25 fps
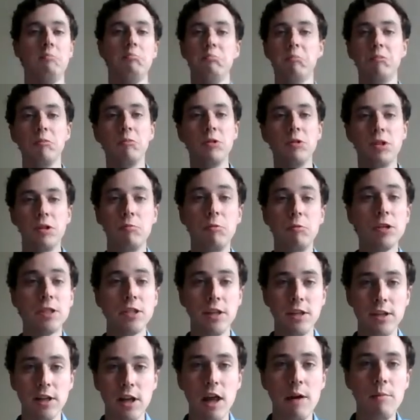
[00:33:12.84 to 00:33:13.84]
it wasn't
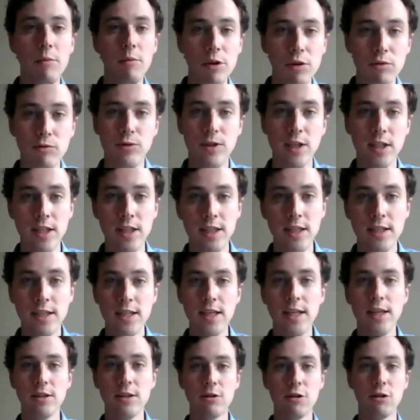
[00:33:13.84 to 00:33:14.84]
until I moved to
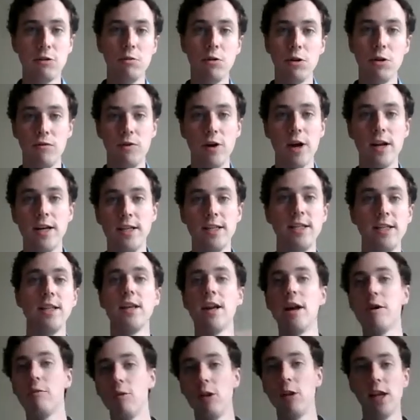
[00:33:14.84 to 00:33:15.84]
DC and started working for IDC that
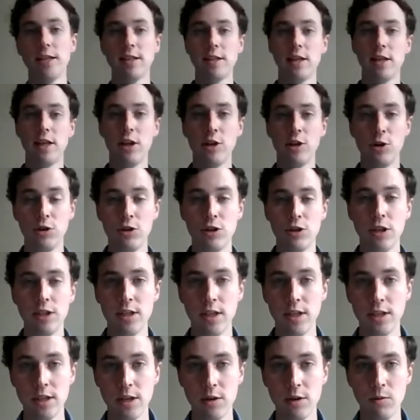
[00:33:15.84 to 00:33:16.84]
I realized that church
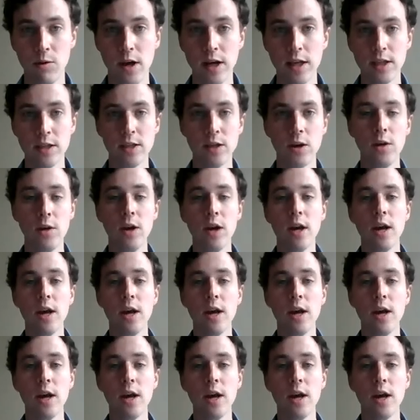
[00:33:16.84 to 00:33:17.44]
existed, right? So